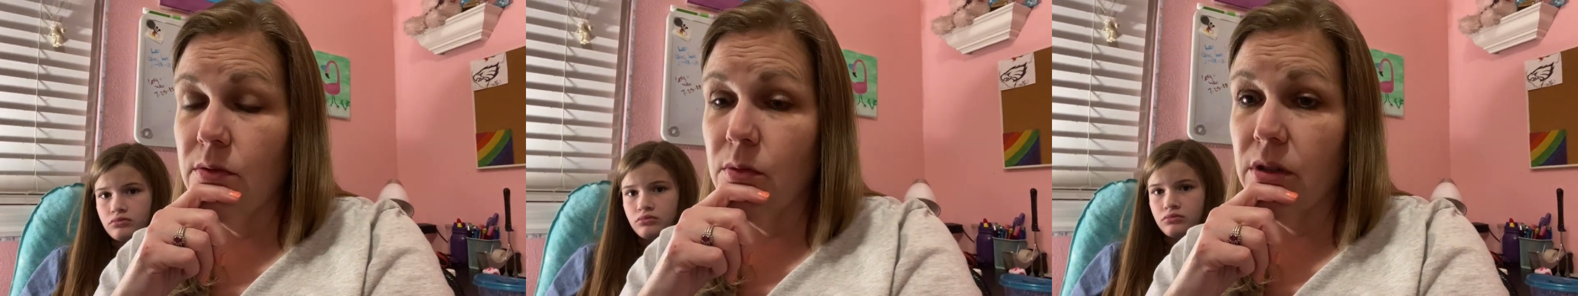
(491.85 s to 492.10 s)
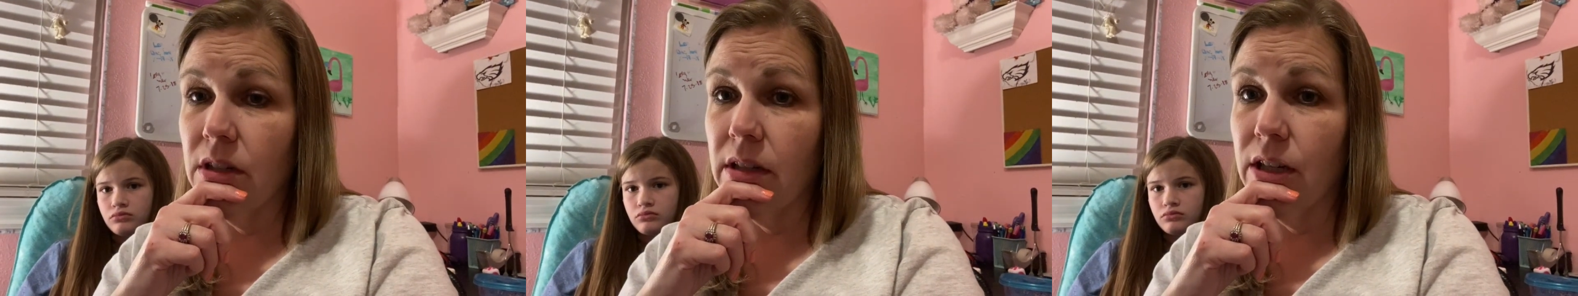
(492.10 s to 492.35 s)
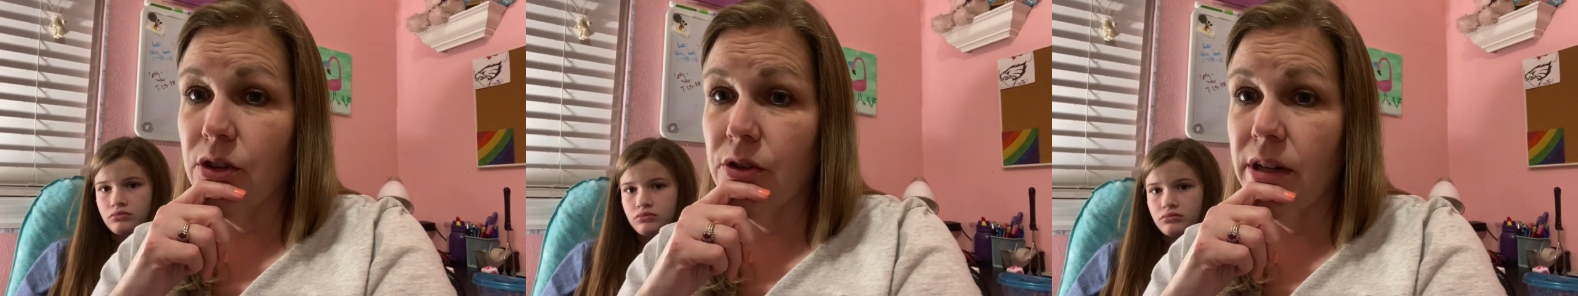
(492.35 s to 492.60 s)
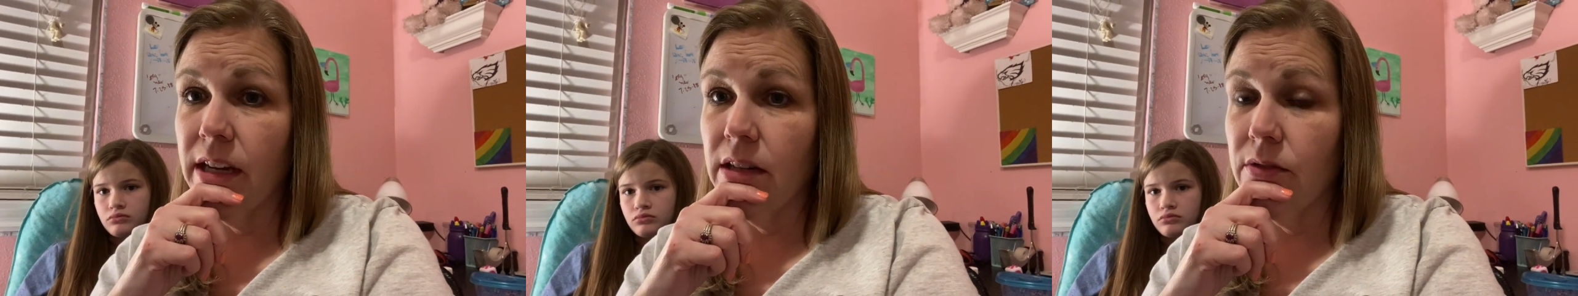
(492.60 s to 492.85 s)
Speaker 1: we're going to get
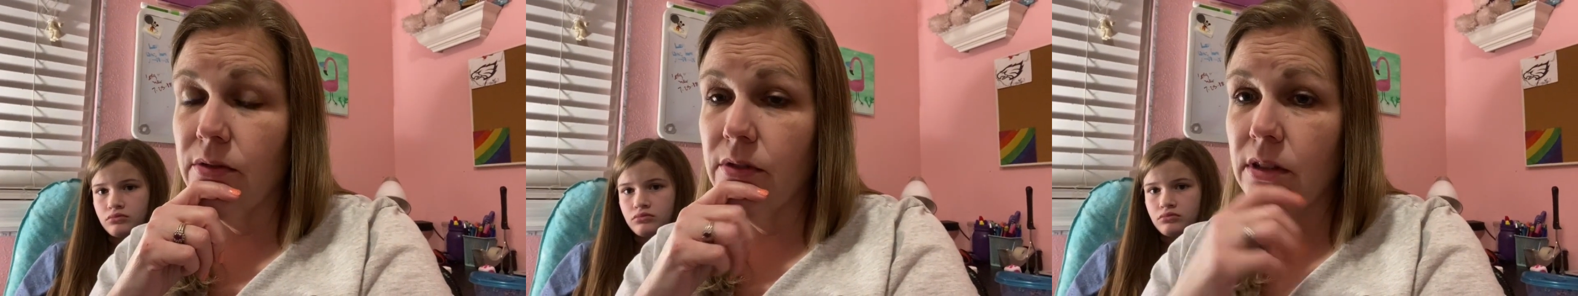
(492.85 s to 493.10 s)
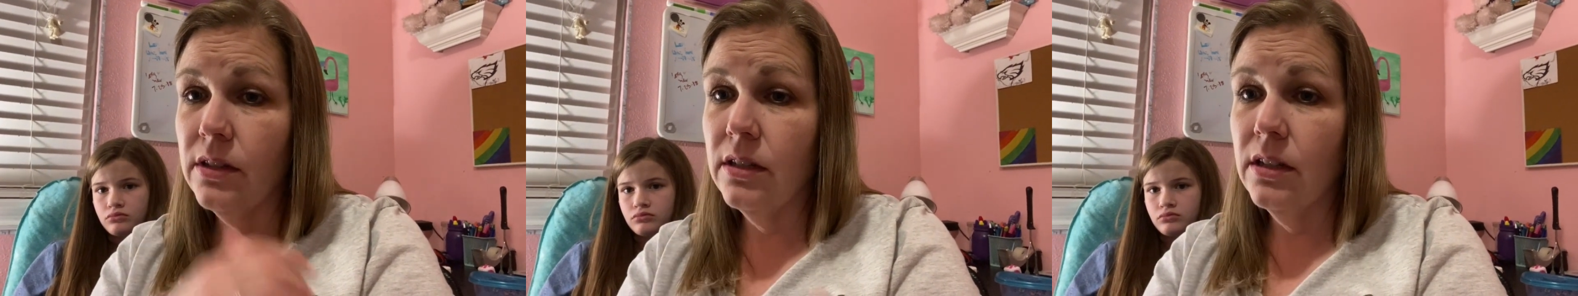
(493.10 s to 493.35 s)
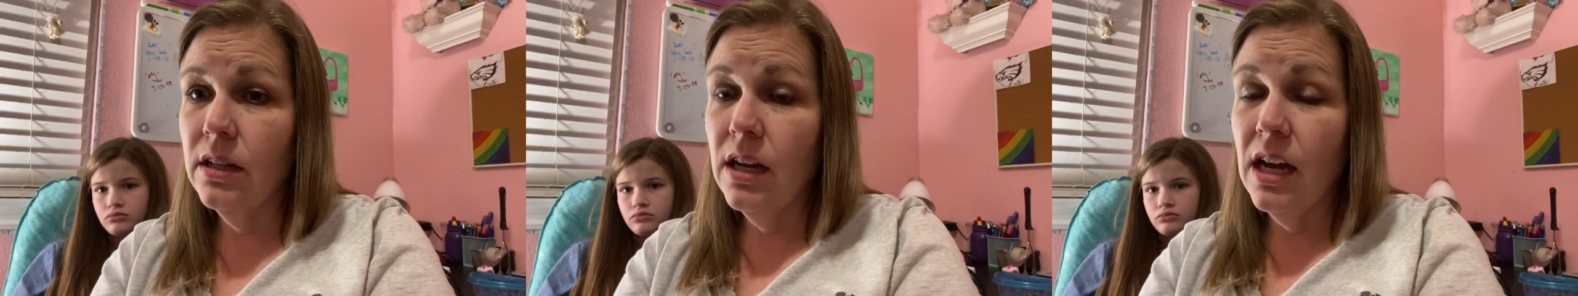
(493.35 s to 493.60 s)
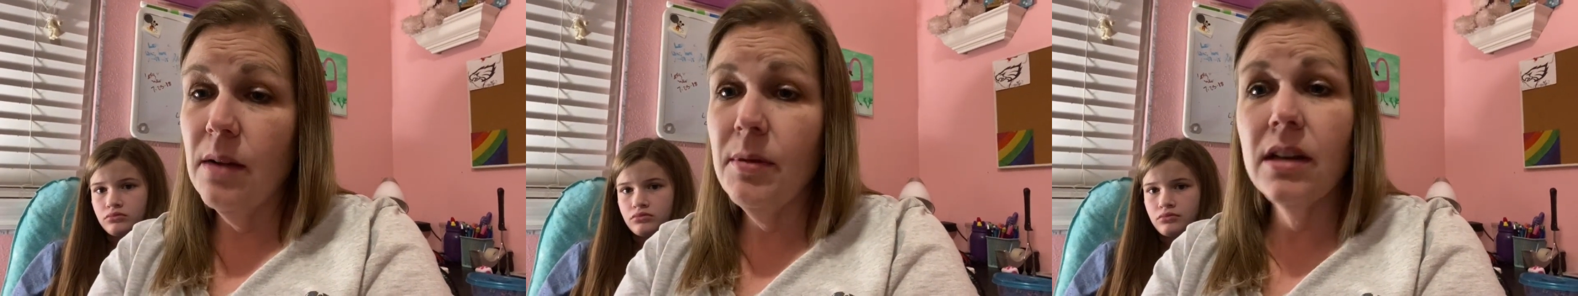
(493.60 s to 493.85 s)
creative.
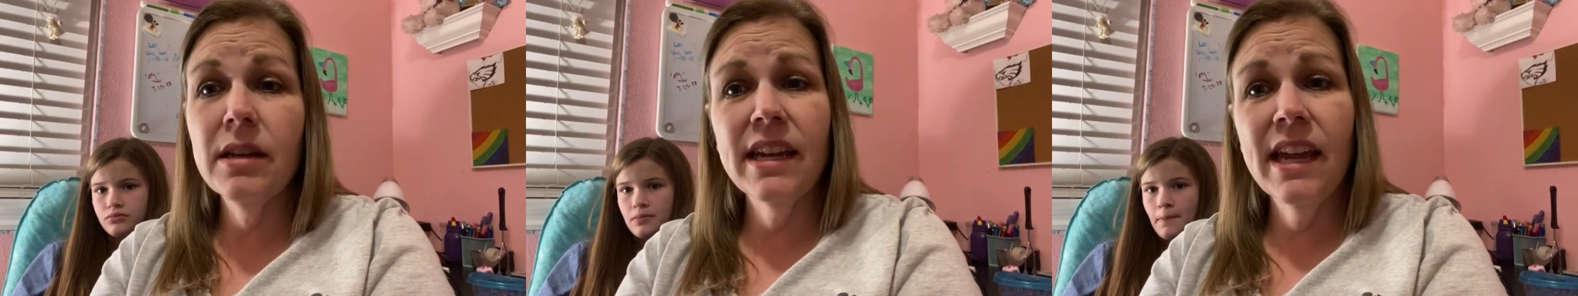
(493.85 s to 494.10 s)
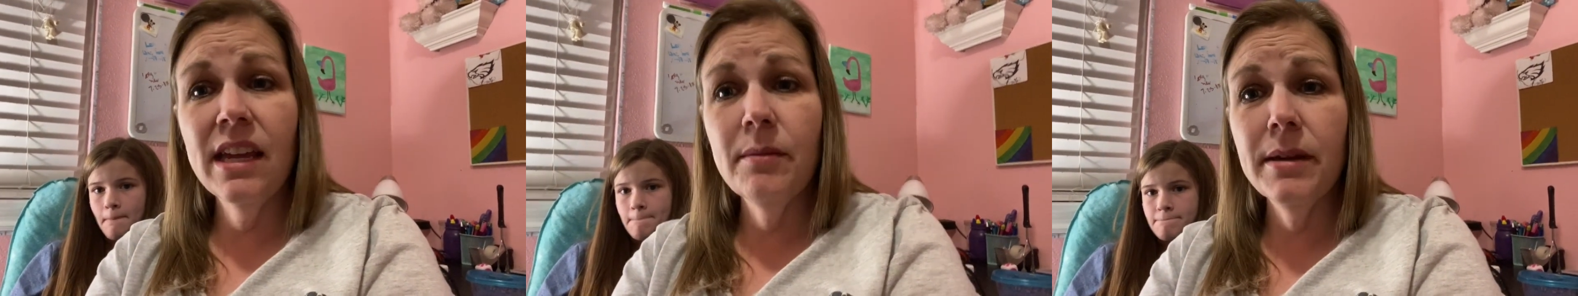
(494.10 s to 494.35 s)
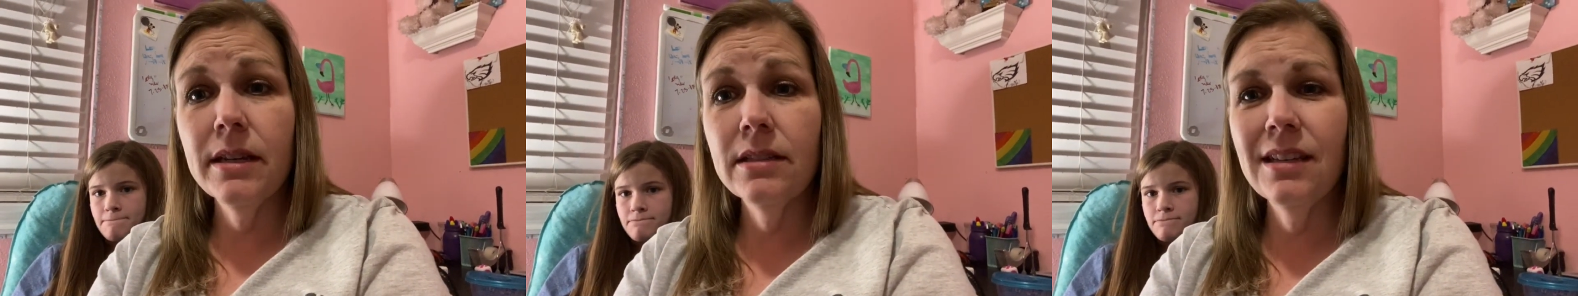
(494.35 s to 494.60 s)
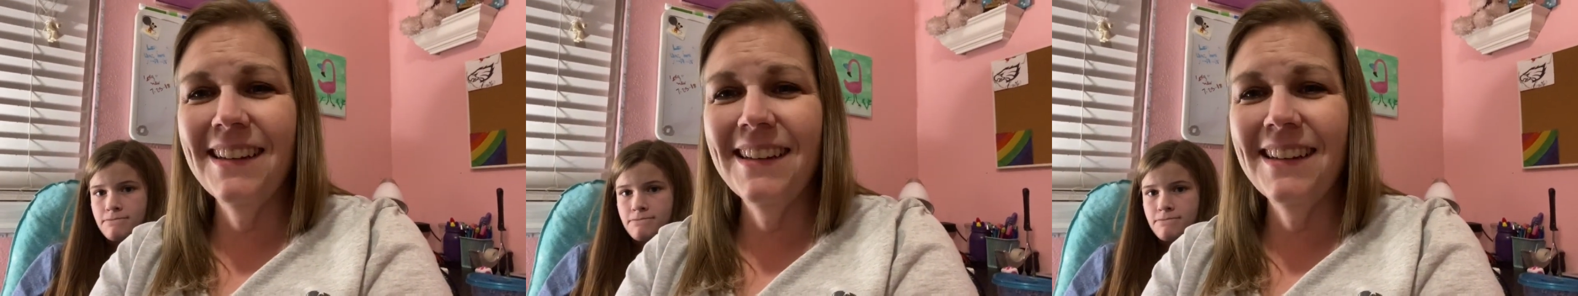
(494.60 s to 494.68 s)
I bought a cake mix.